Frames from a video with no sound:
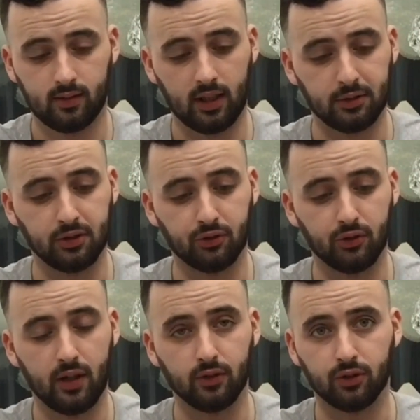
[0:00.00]
this is
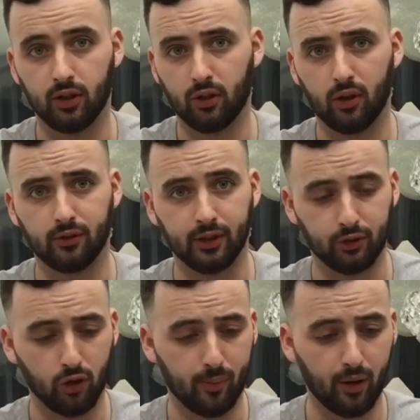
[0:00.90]
screwdriver's good. I got it for
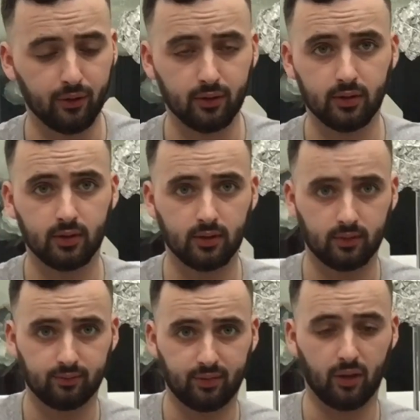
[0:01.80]
like £2
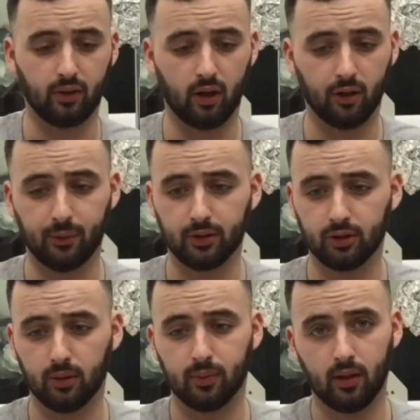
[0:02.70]
out of the hardware
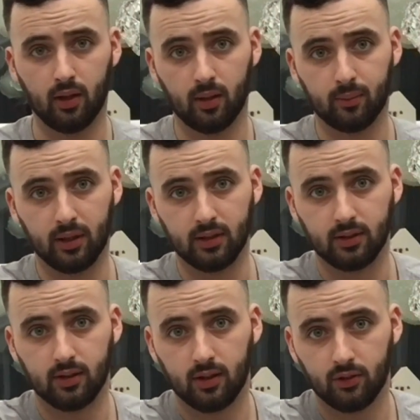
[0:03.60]
shop, but
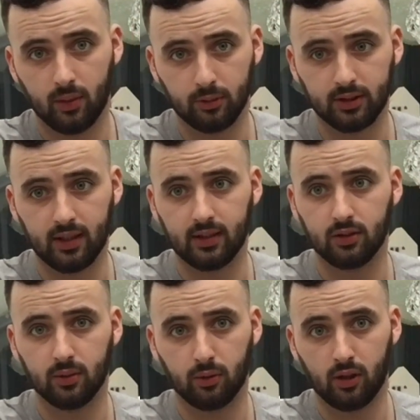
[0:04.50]
it's
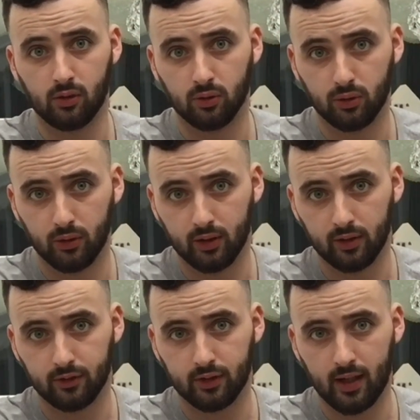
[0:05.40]
double-sided, so I'm going to go to
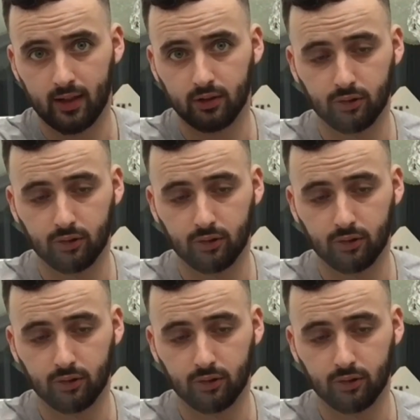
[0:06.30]
the flathead